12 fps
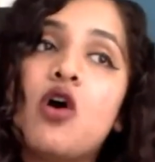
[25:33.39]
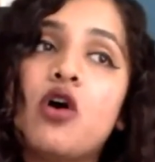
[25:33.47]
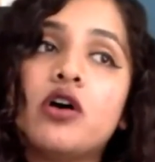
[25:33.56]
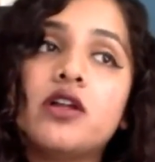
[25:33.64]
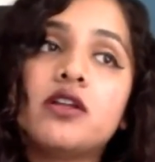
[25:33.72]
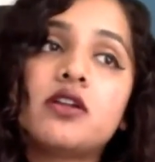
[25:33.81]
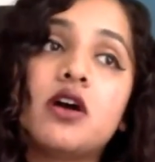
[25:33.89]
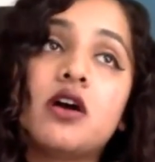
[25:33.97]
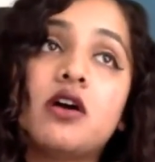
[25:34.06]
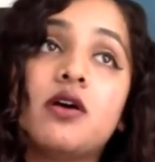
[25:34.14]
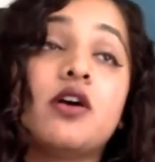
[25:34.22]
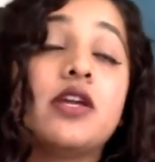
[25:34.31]

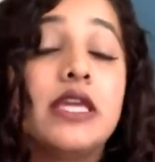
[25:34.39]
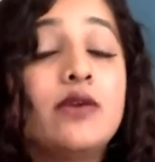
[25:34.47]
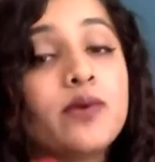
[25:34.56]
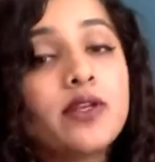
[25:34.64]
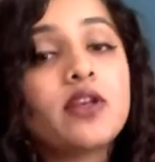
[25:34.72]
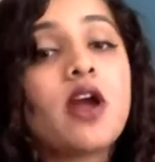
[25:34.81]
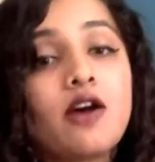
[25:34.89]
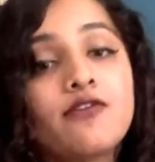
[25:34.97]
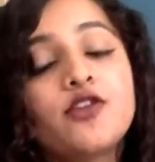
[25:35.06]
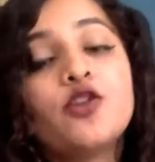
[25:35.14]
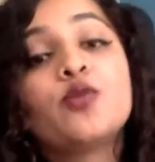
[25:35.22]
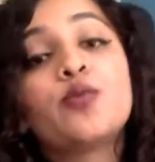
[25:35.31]
or even
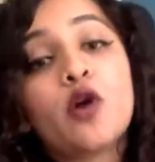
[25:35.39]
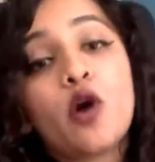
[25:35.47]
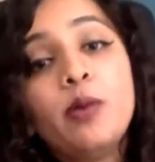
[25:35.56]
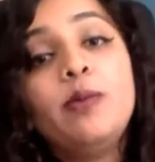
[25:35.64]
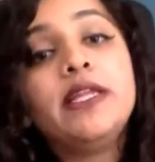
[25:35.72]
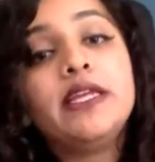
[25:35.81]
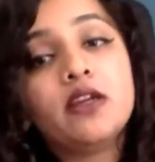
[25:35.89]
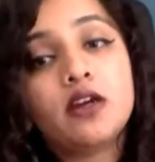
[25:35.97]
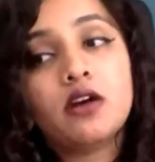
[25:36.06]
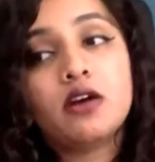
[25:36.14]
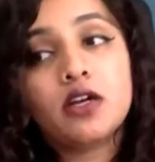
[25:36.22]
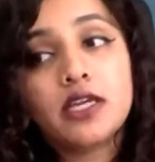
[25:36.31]
after you probably
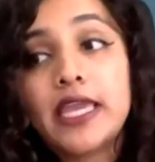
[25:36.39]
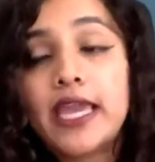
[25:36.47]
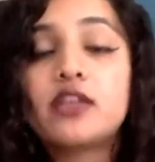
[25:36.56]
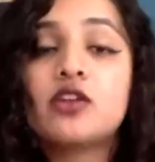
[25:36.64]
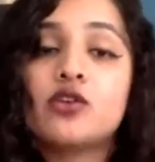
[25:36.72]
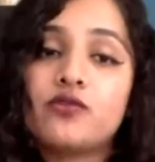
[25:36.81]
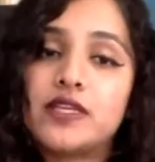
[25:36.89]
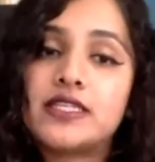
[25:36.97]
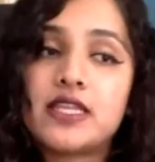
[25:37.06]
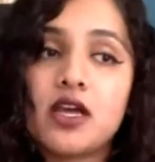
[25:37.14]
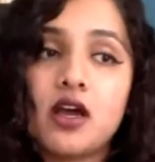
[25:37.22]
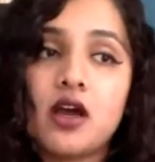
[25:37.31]
get your
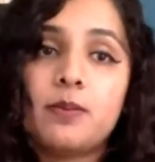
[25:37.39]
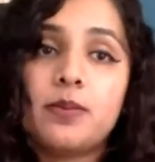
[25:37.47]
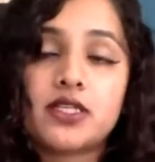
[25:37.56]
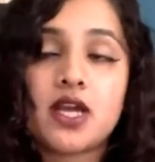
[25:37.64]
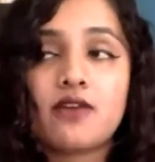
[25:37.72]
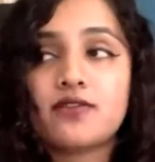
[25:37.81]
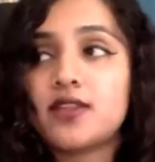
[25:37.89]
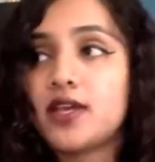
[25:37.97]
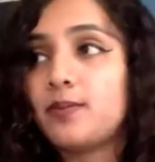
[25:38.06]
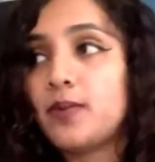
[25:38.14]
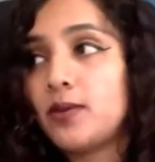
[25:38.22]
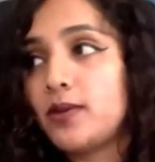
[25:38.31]
visa, but after
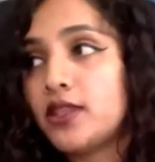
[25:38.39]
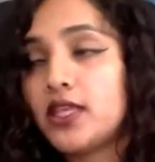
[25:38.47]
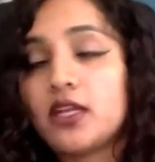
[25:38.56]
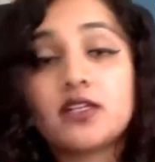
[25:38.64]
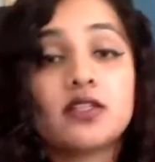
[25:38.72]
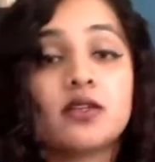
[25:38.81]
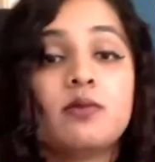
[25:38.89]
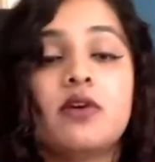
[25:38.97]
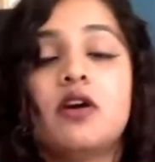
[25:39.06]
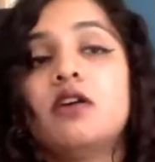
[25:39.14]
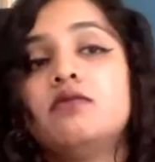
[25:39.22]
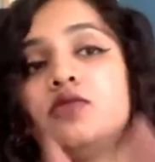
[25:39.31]
that maybe there are some